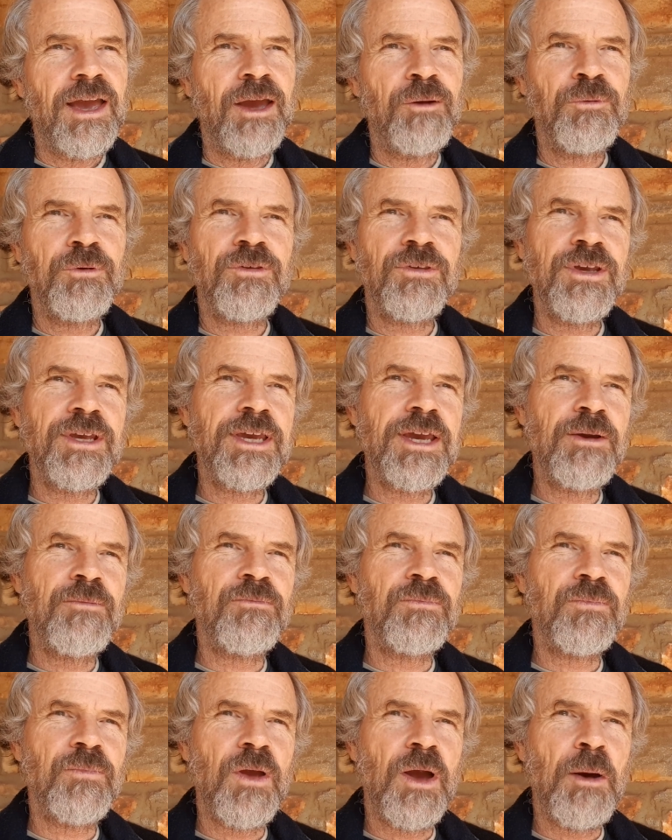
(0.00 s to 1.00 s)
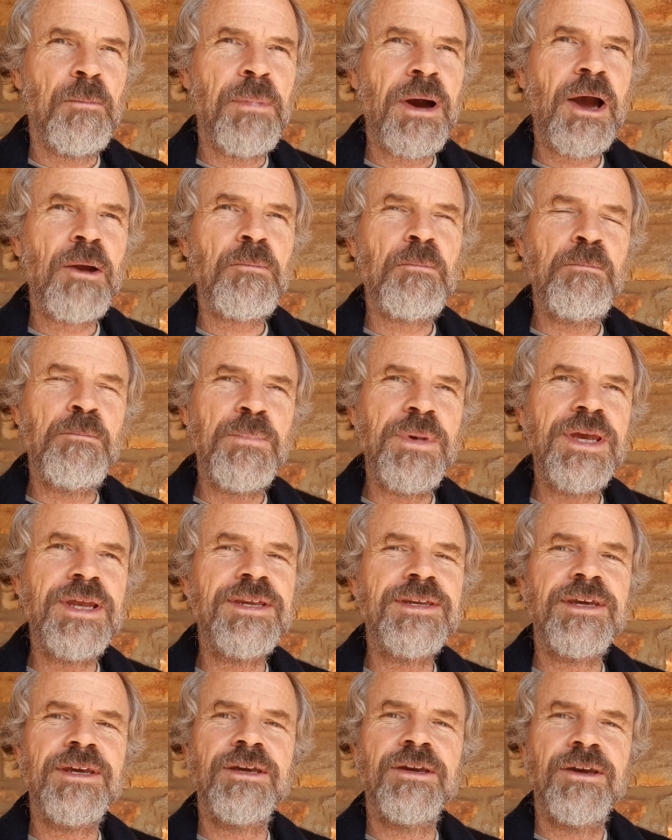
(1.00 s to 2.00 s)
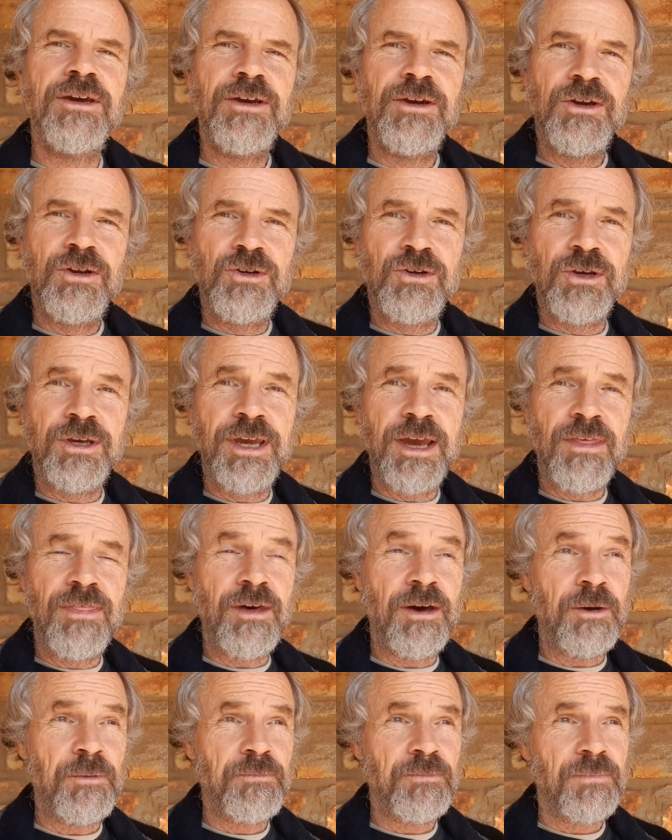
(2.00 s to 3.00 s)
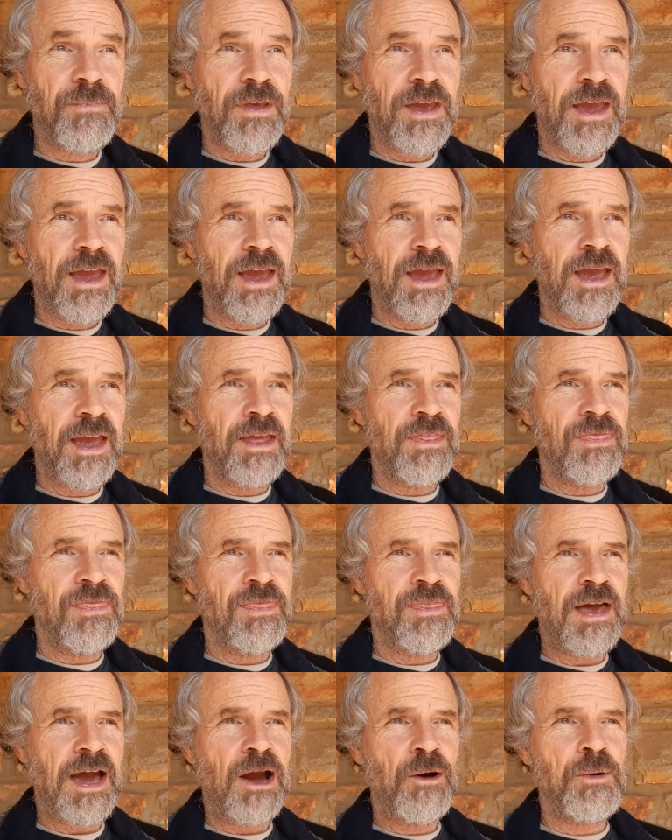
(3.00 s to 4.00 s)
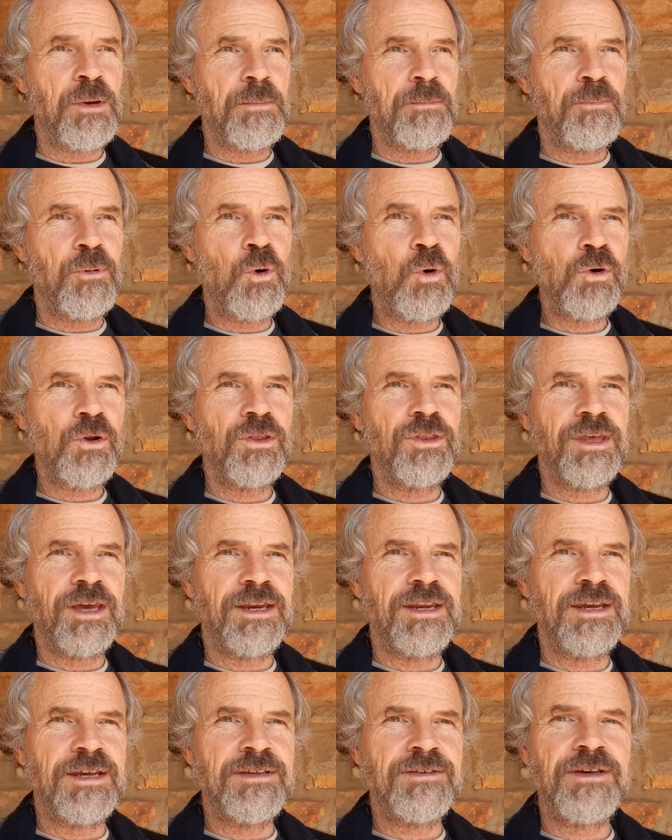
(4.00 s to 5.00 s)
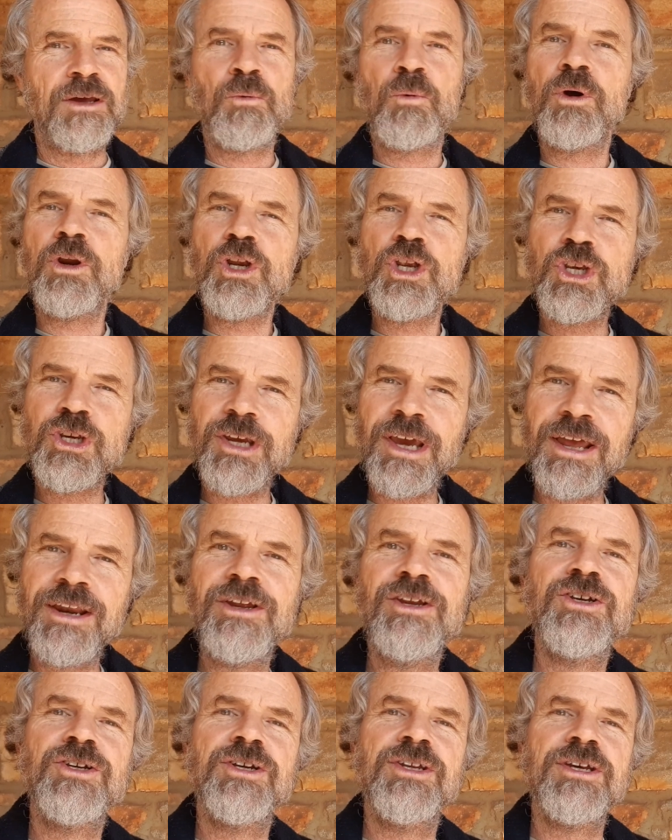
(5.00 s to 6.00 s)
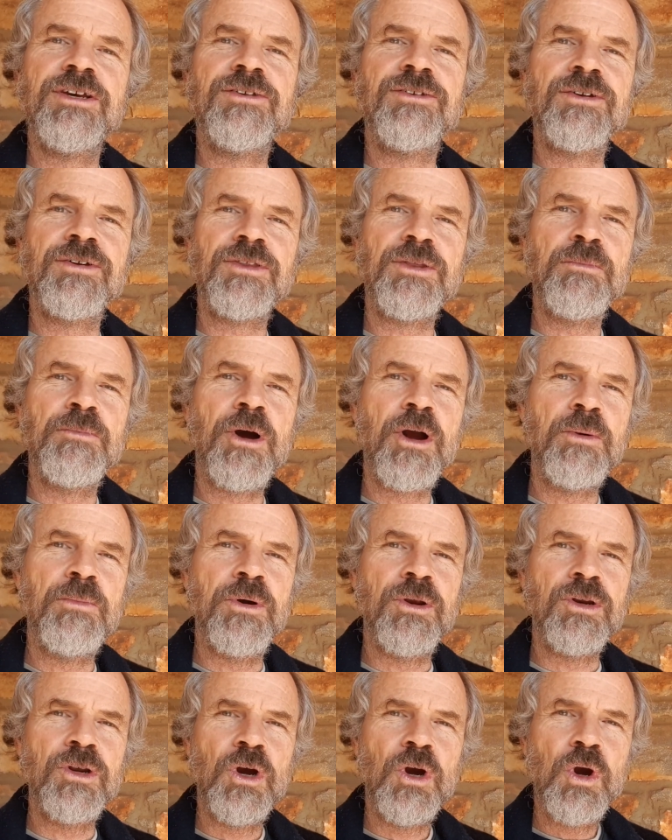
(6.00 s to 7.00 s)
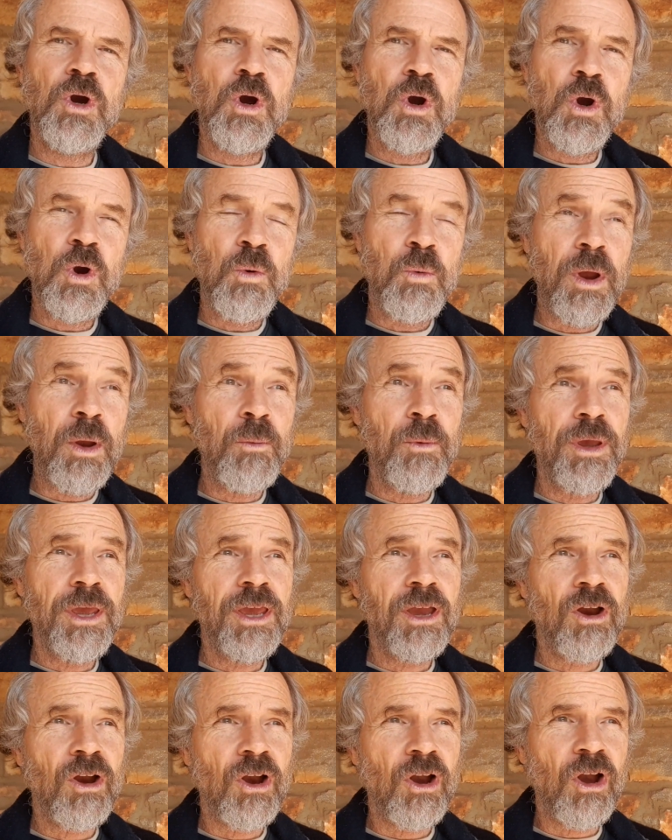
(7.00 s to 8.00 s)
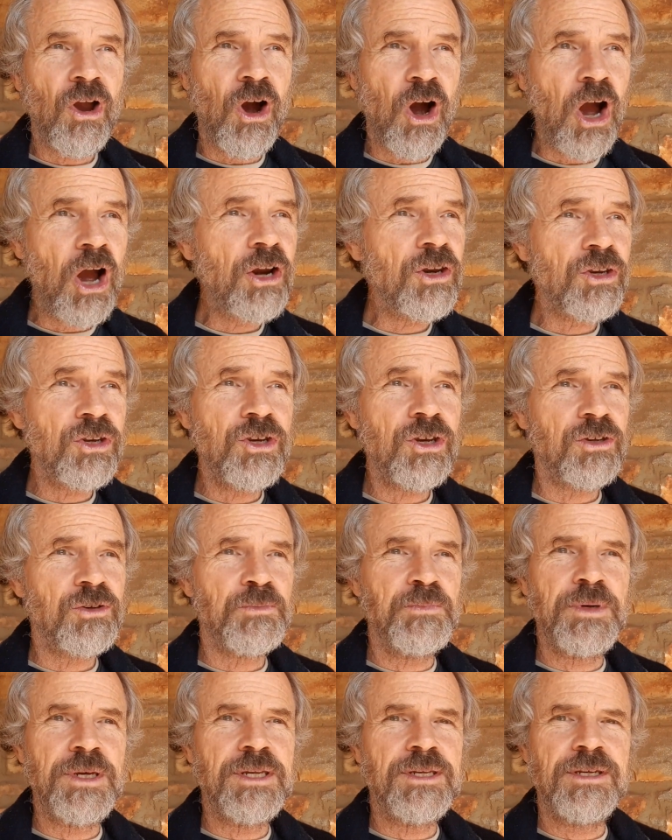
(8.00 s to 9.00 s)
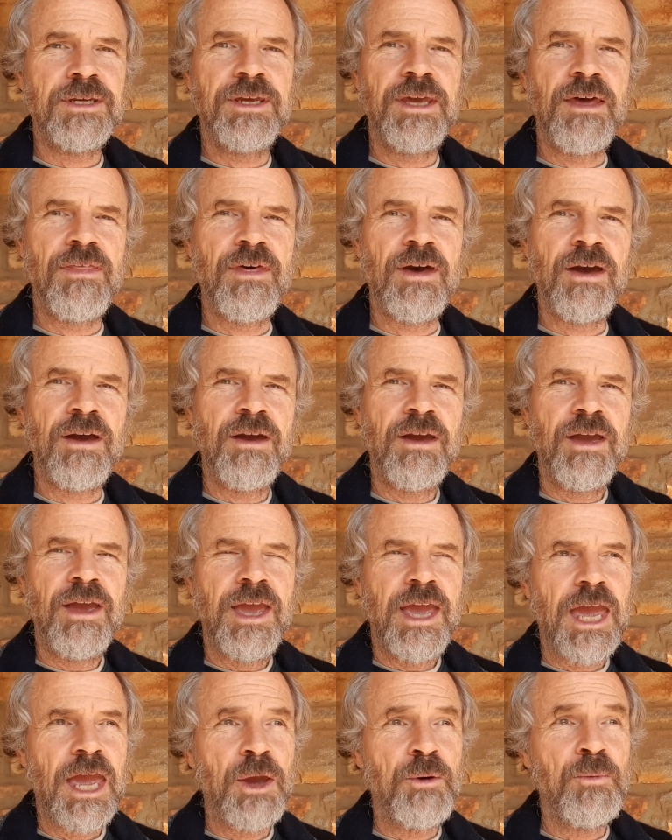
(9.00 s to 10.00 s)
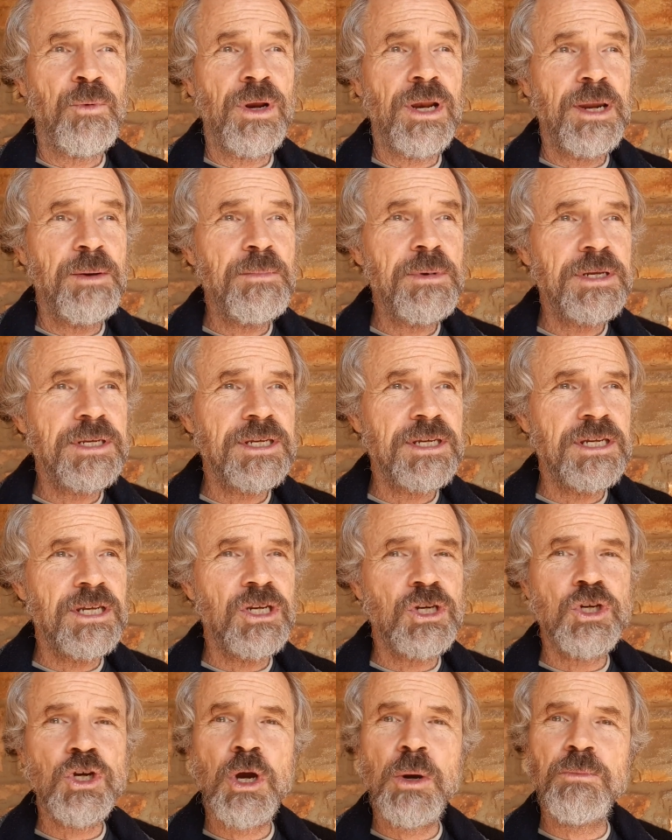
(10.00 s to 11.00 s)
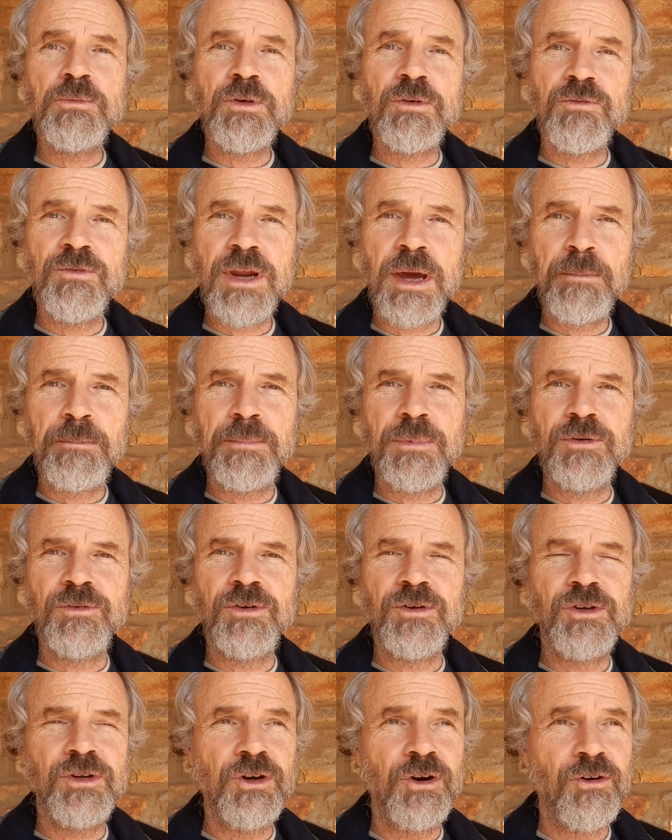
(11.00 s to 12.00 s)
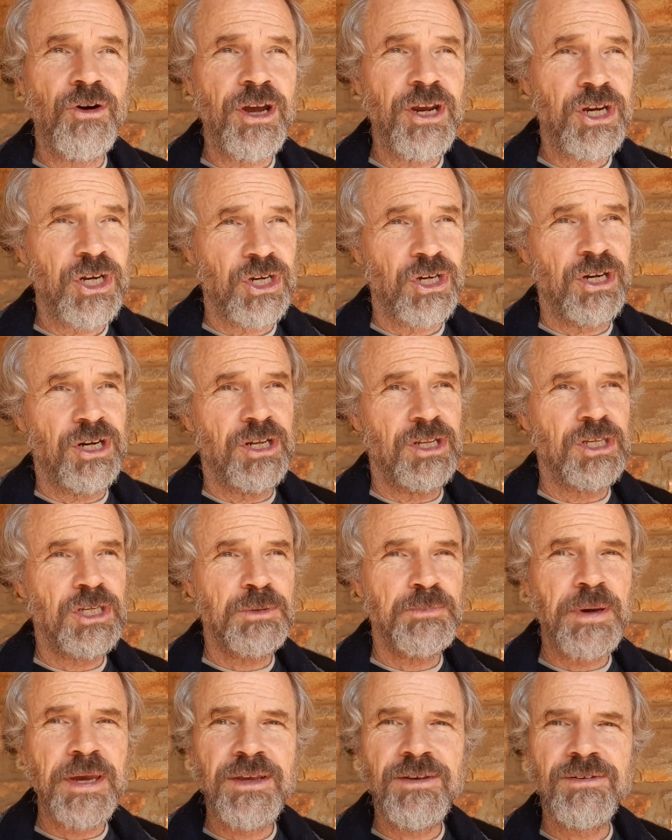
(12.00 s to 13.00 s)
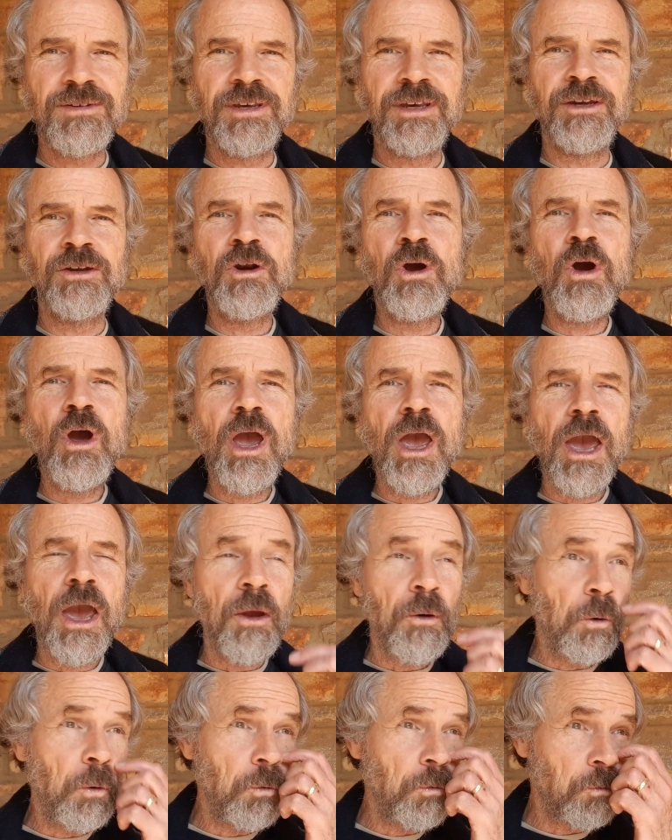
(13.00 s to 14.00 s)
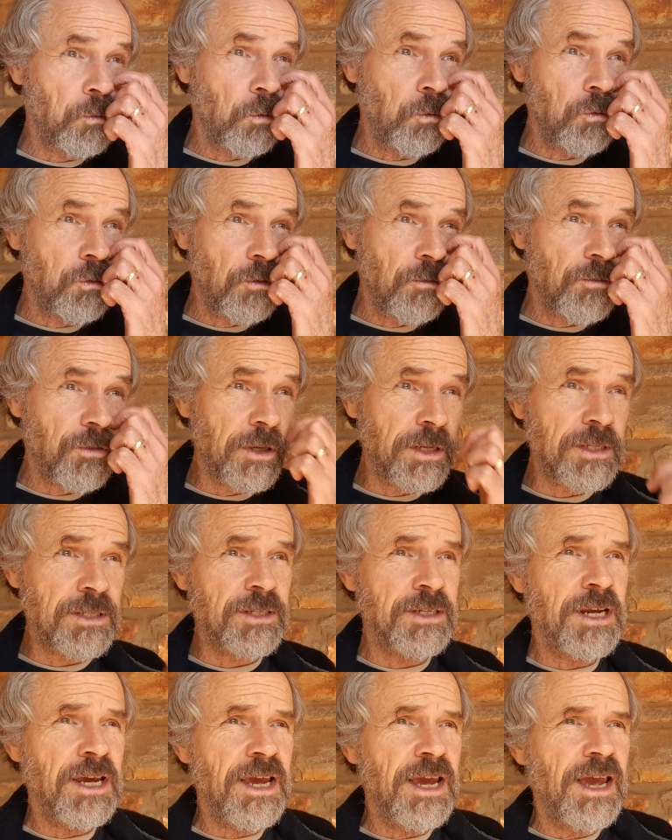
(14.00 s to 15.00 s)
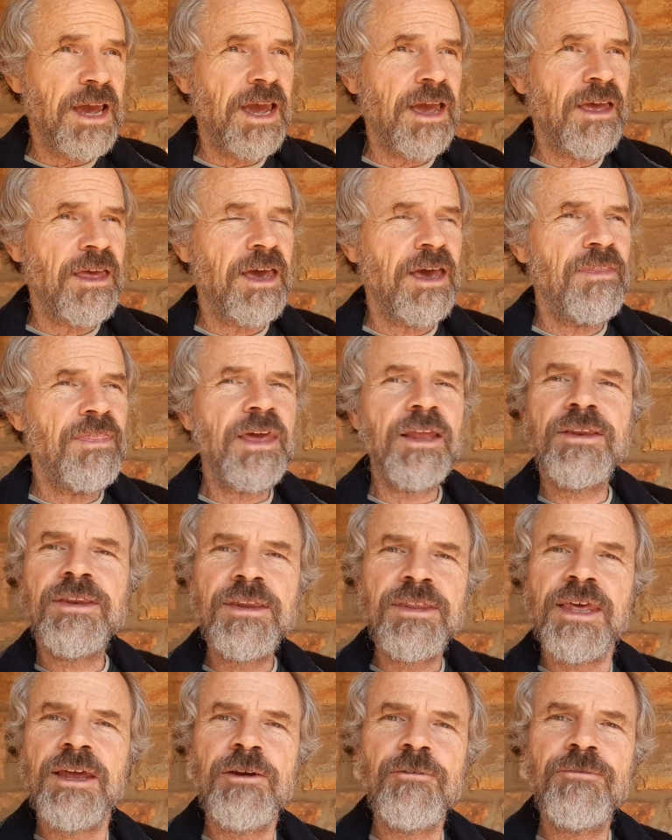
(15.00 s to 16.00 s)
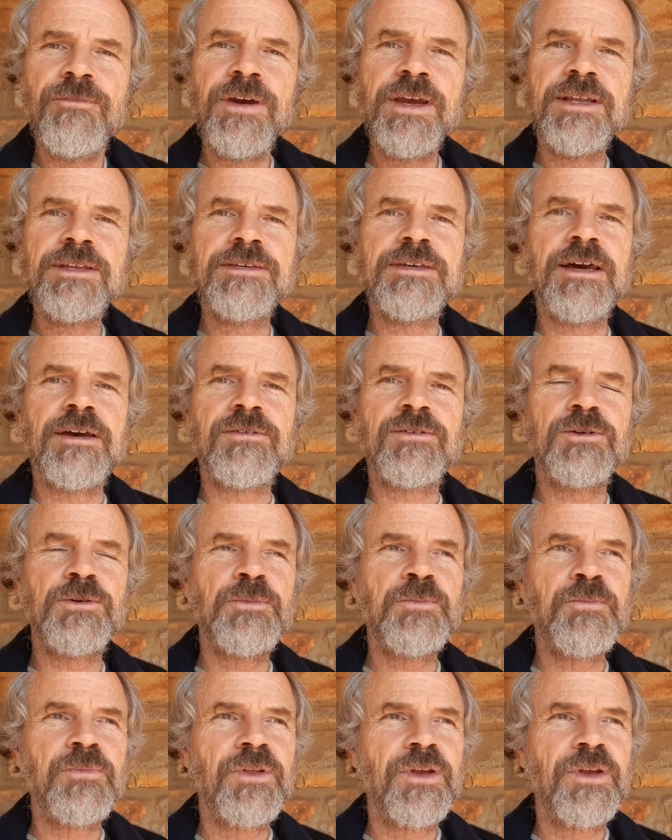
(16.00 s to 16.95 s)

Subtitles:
was thinking about meeting together and how important that is and what a challenge it is at the moment where we can't just meet together and we're limited in terms of numbers and duration and spacing and all sorts of things. And that affects us.